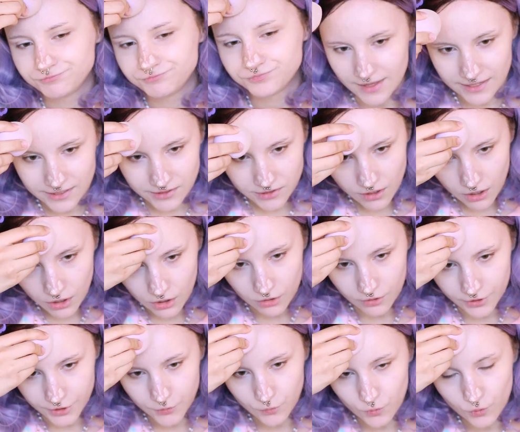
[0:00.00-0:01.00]
That's a
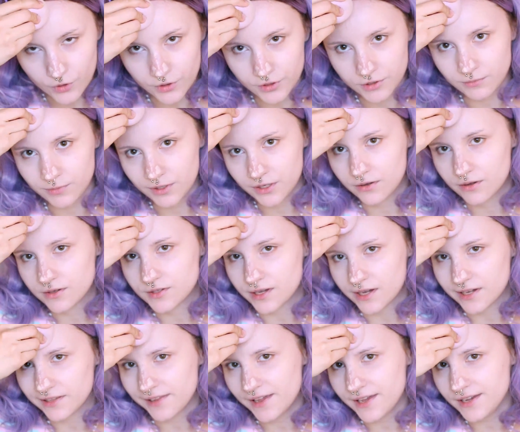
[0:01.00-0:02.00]
hard one because
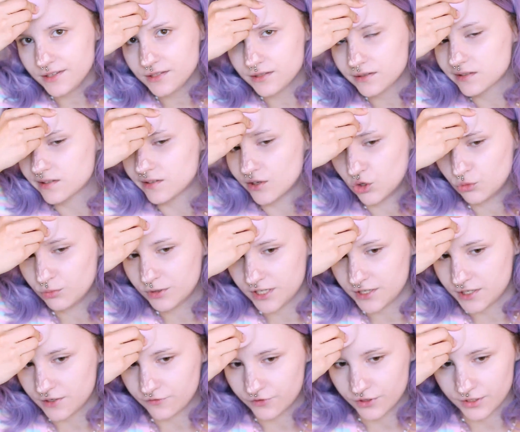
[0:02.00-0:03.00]
I like so many
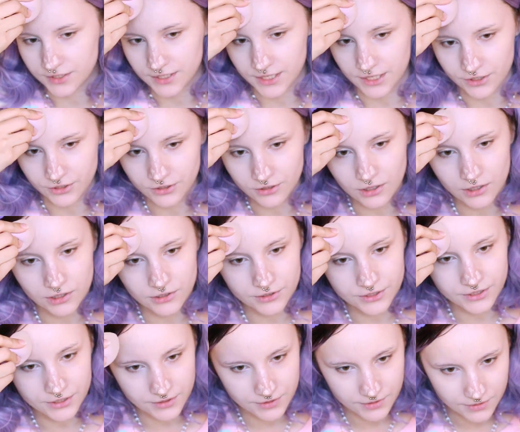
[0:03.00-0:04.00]
different hair
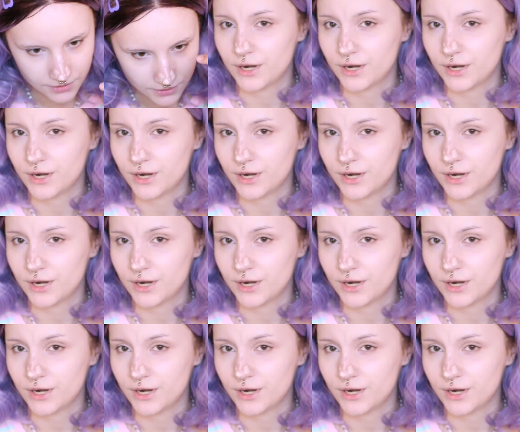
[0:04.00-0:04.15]
colors.